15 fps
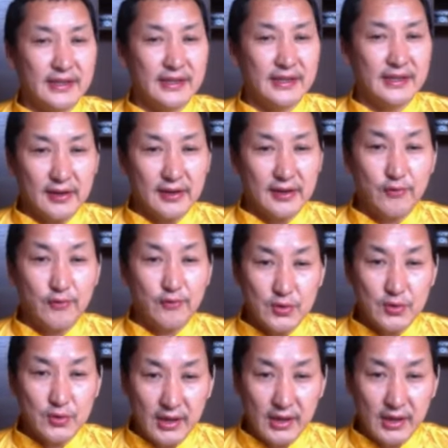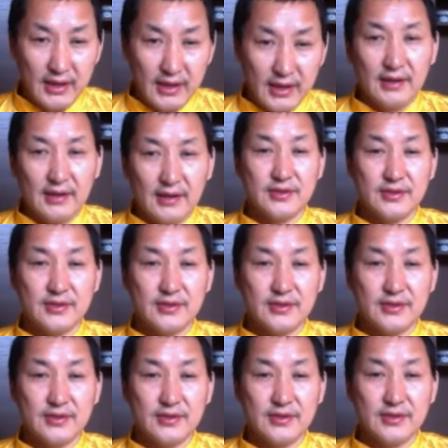And if you
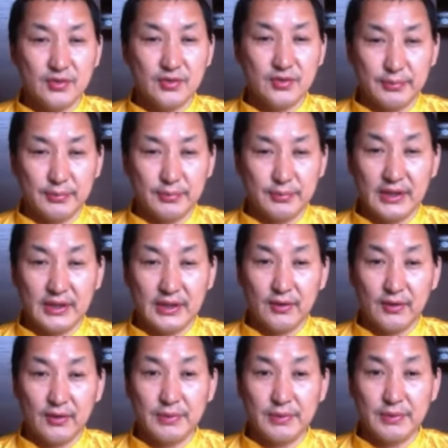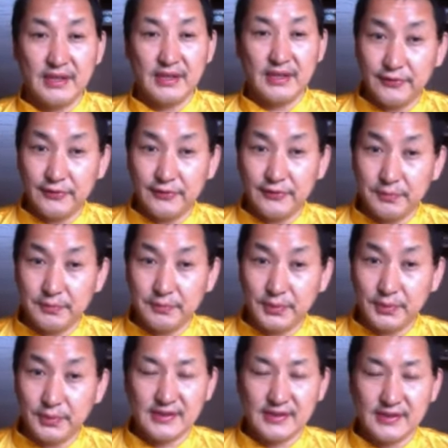listen to the Buddha or believe the
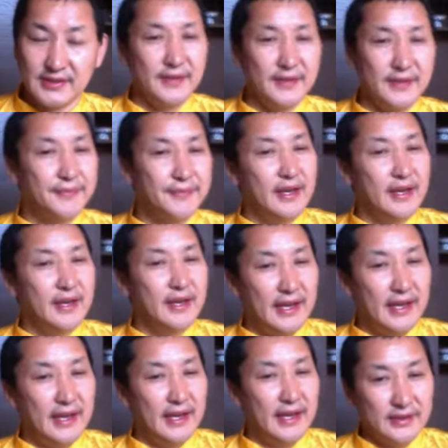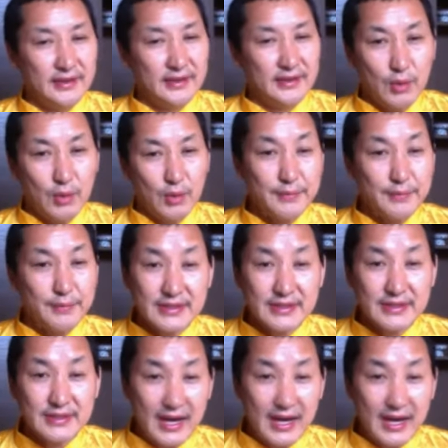Buddhas, and when we
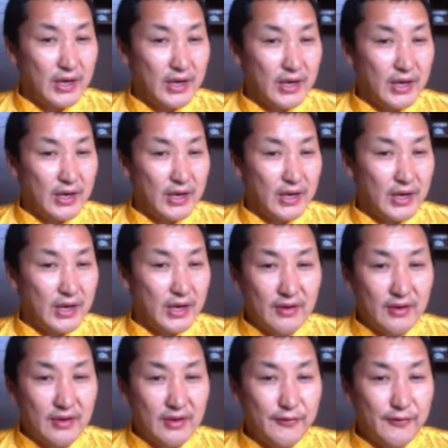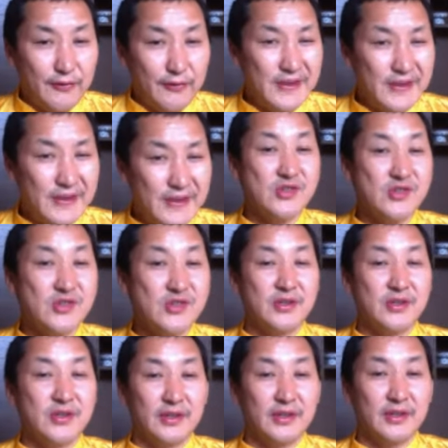died we are not
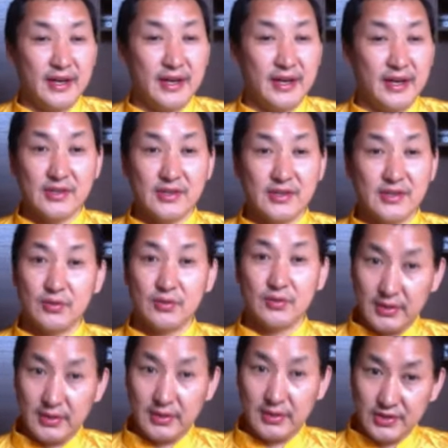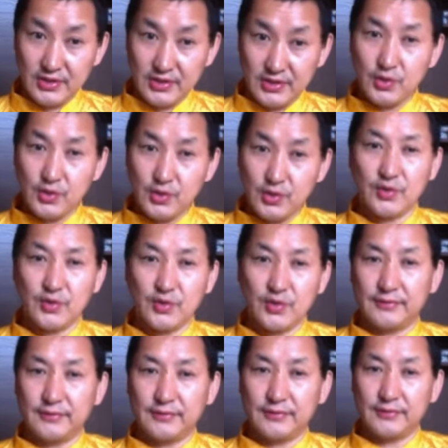finished, there is
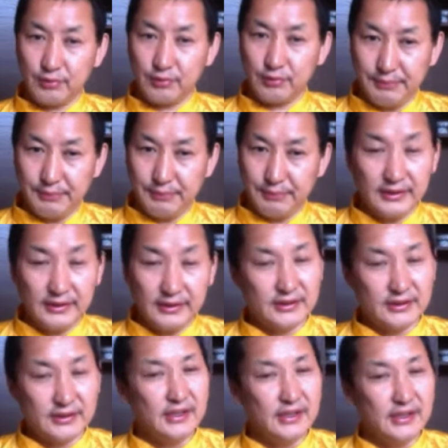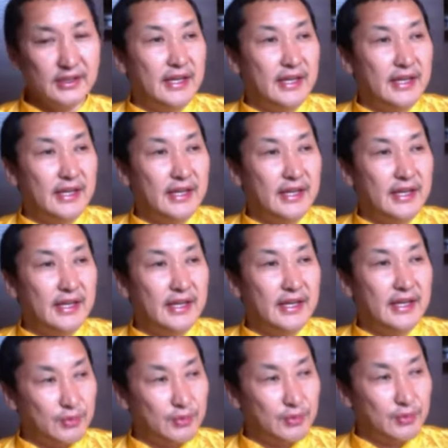continuation of the rebirth,
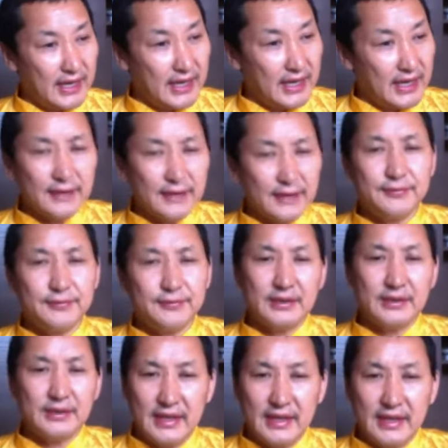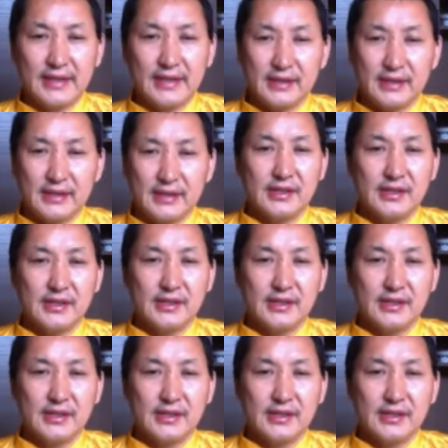and we have like a